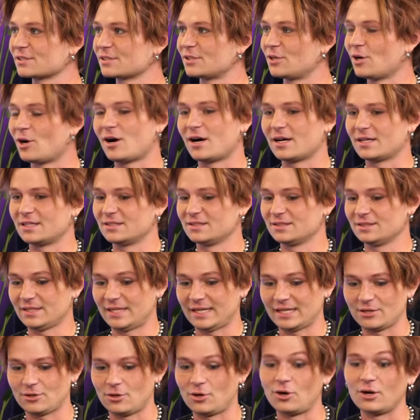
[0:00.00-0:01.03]
got
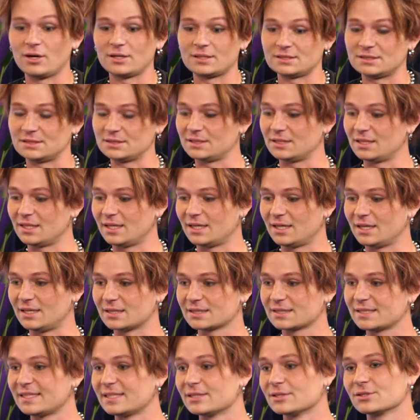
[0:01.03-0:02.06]
like on
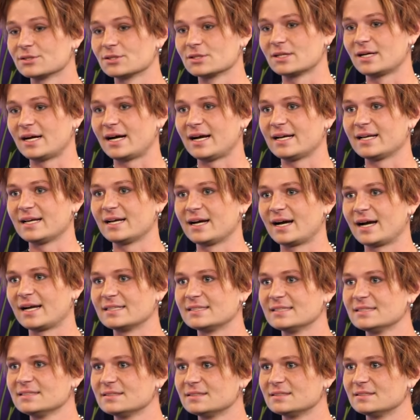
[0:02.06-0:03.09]
Killer, I
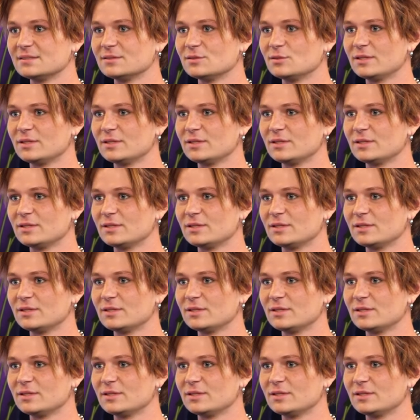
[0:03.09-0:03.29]
didn't.